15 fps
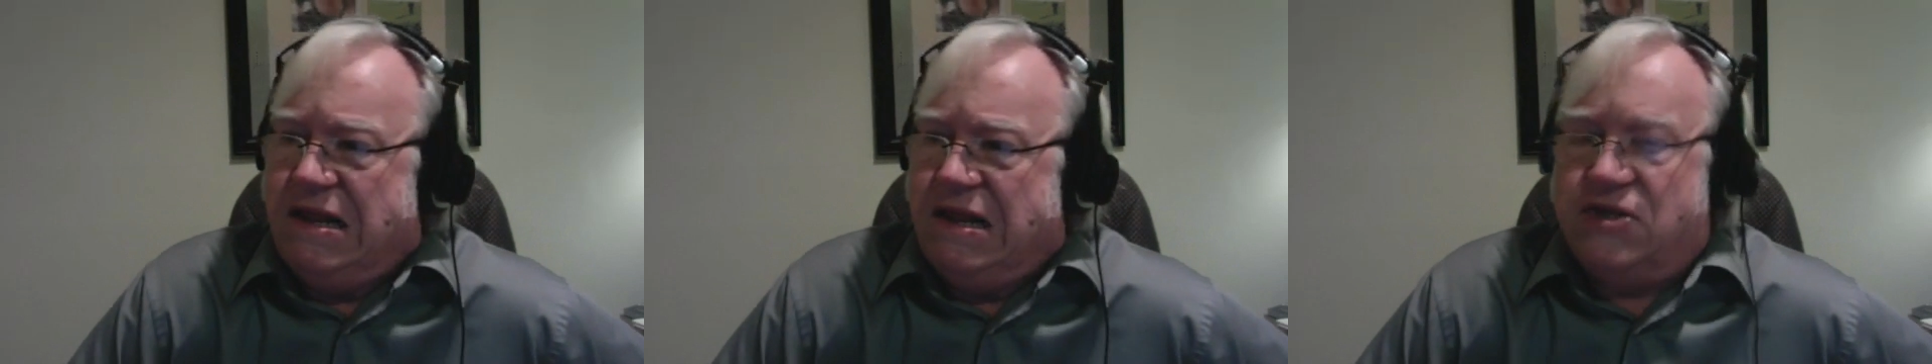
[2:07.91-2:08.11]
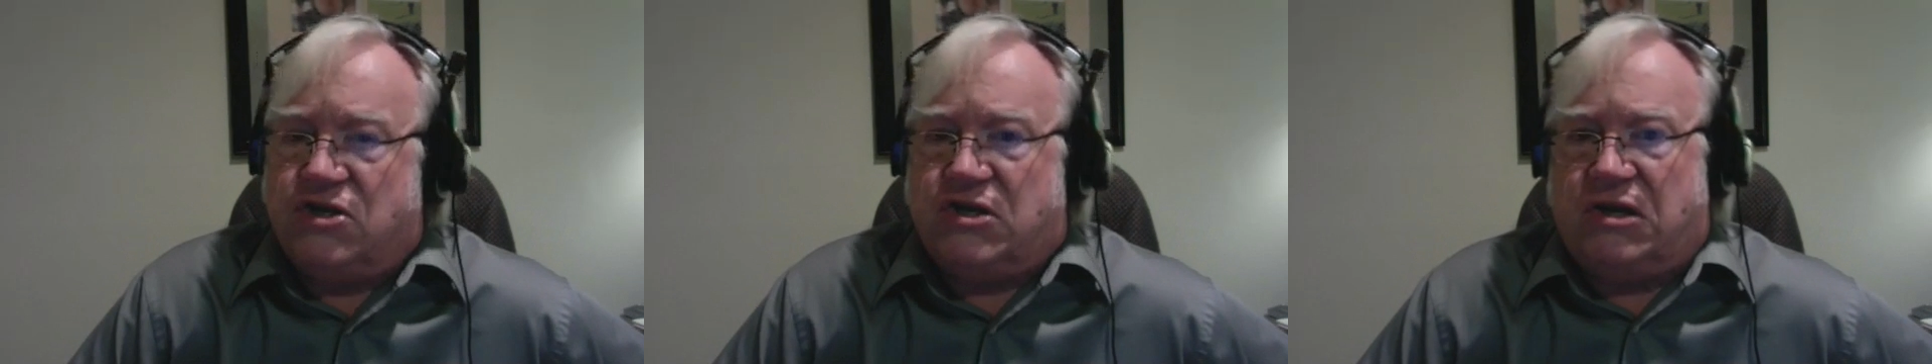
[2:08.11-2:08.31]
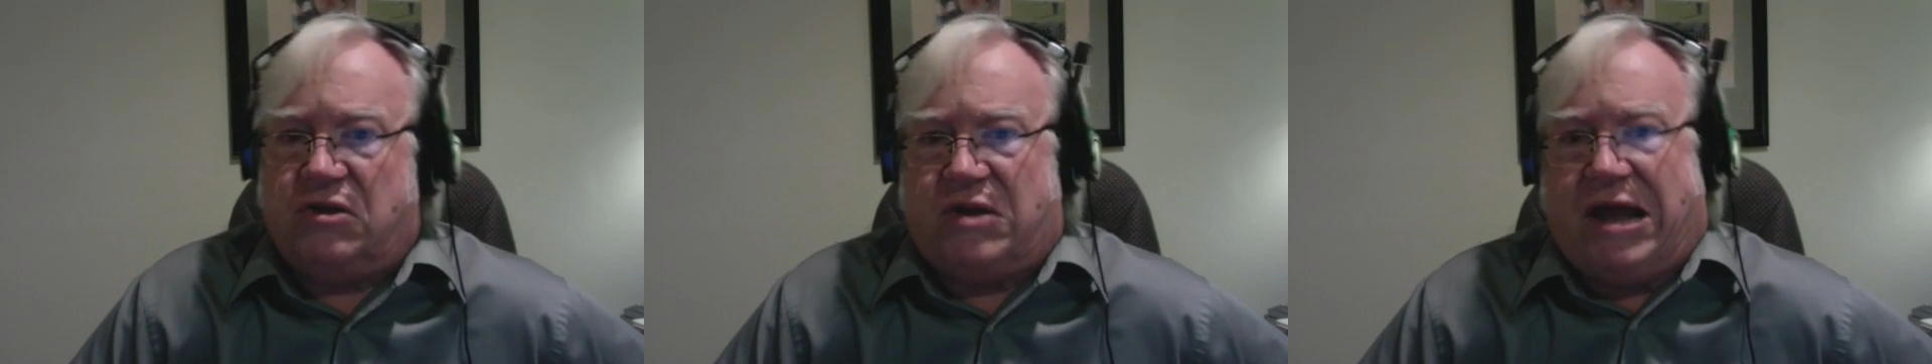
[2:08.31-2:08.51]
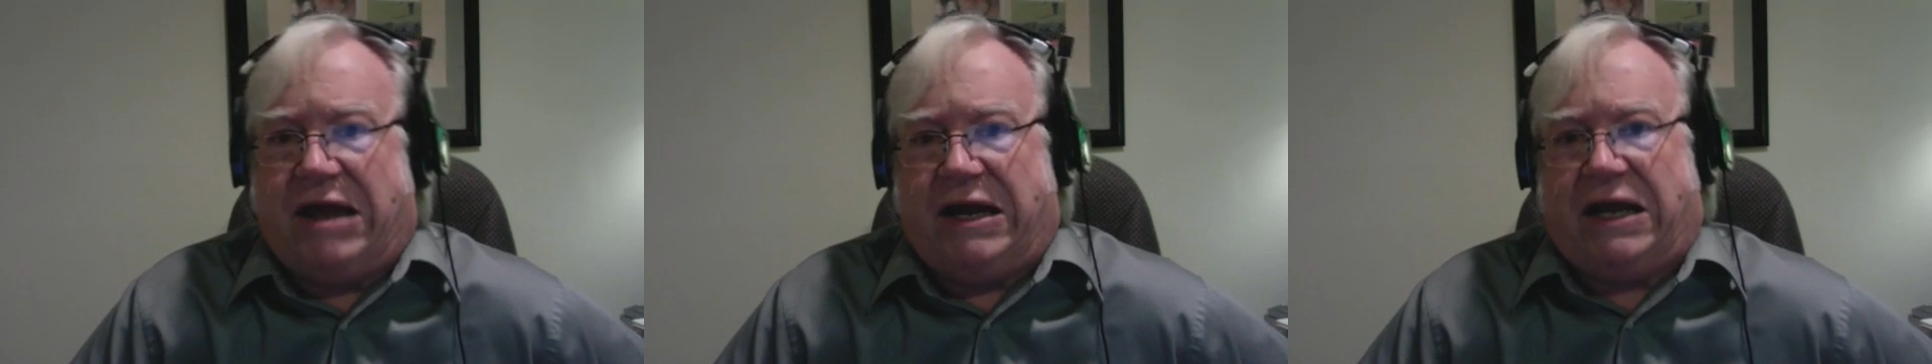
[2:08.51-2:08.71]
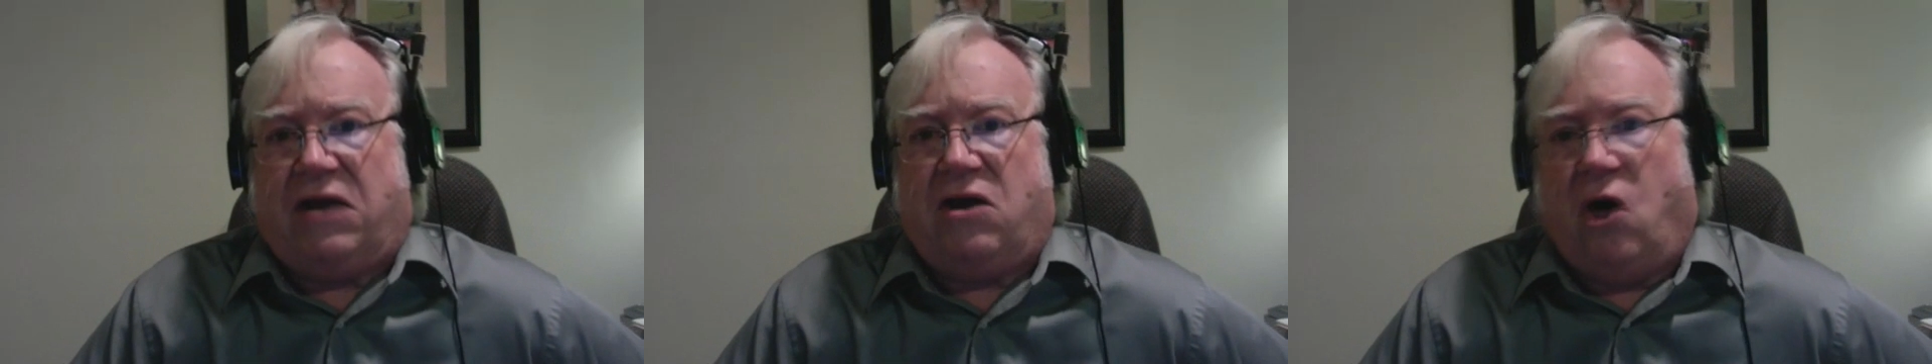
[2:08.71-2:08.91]

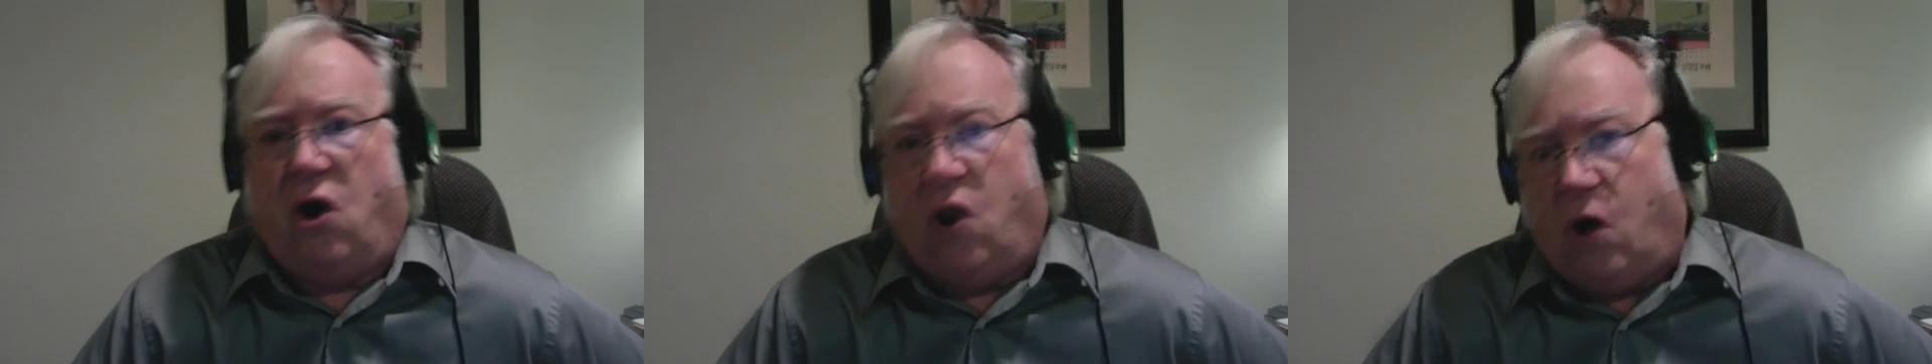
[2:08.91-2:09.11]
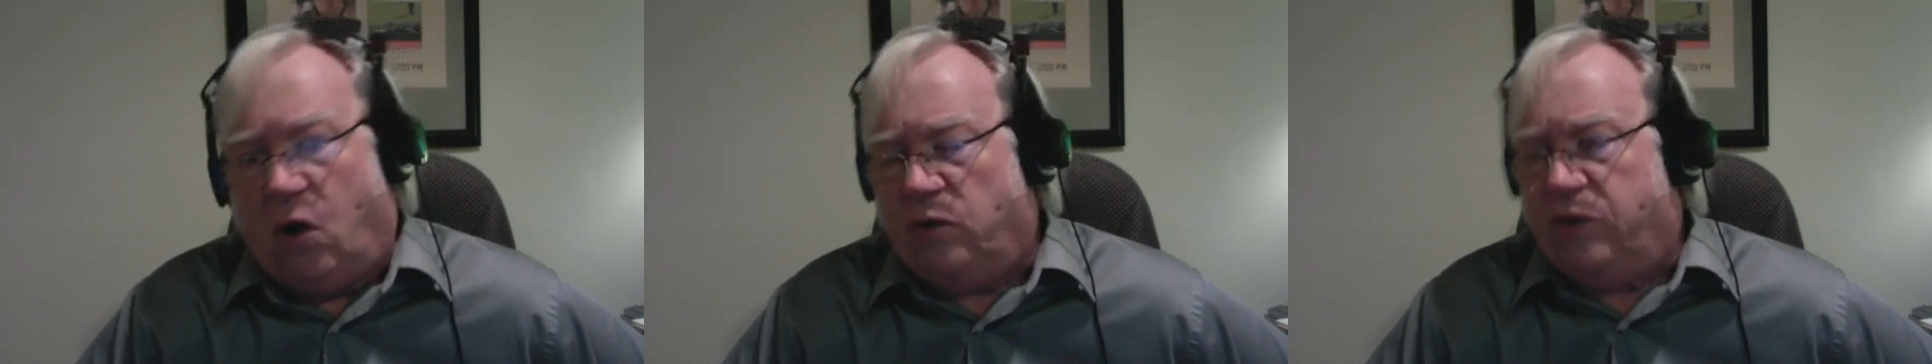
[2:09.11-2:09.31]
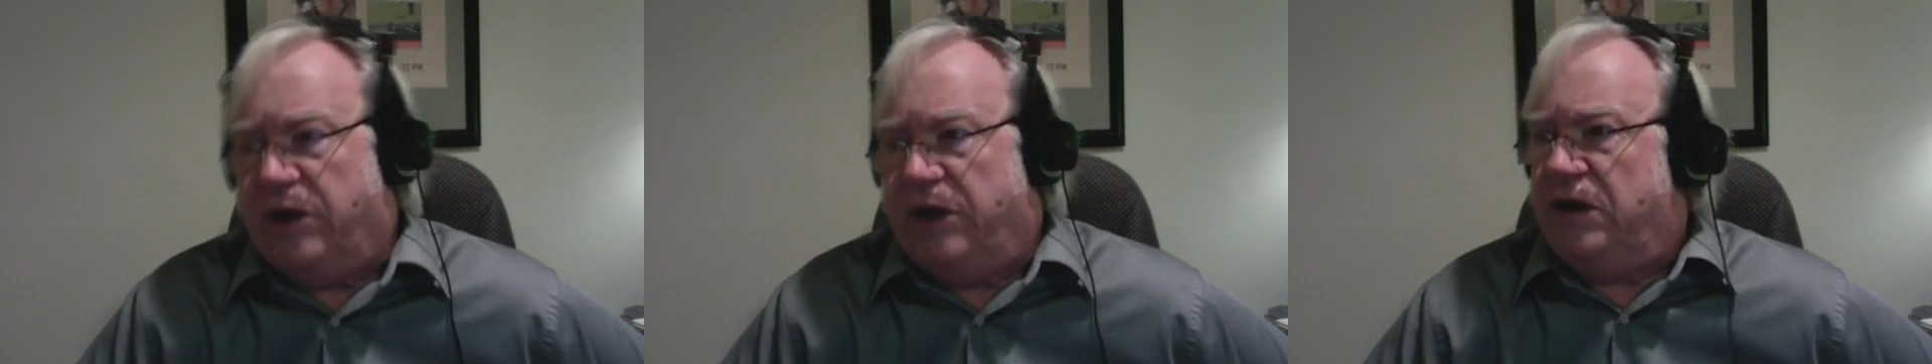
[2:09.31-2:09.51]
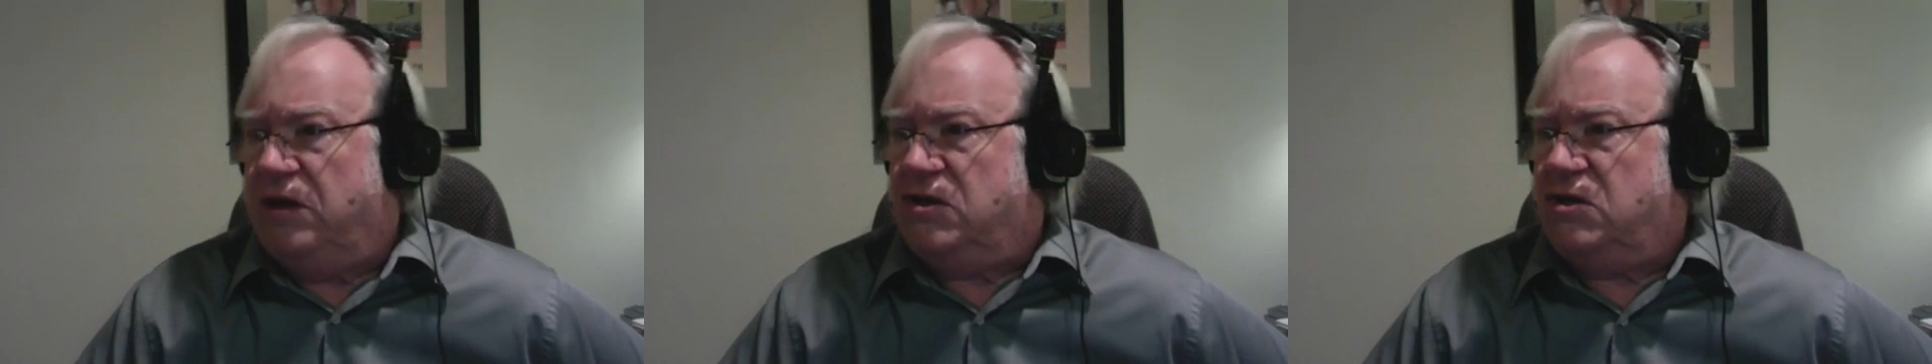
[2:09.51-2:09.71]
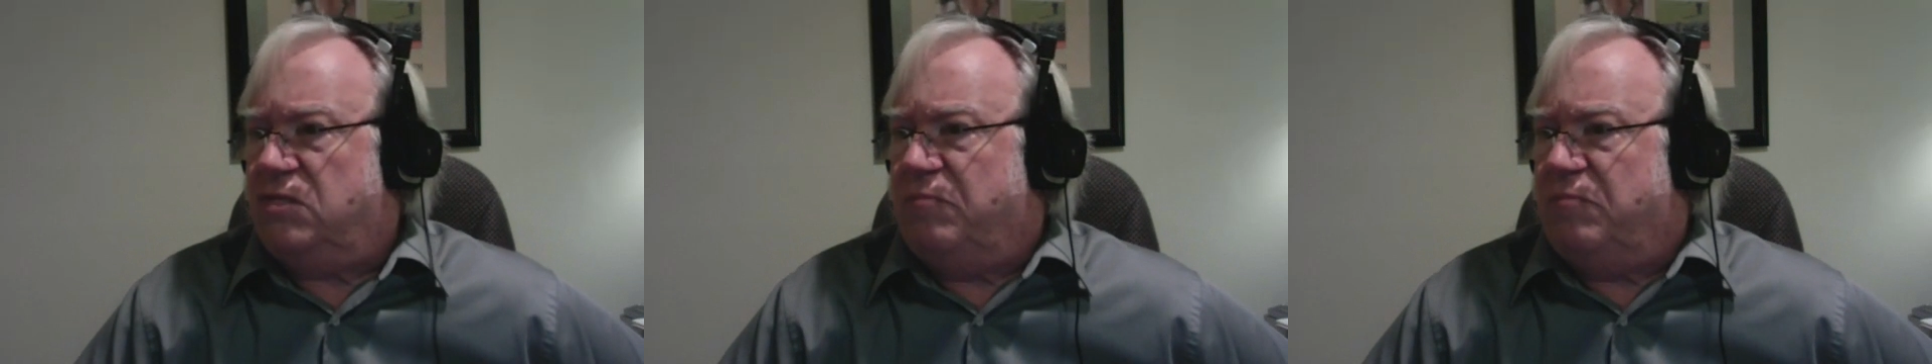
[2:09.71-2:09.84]
synthetic whole that is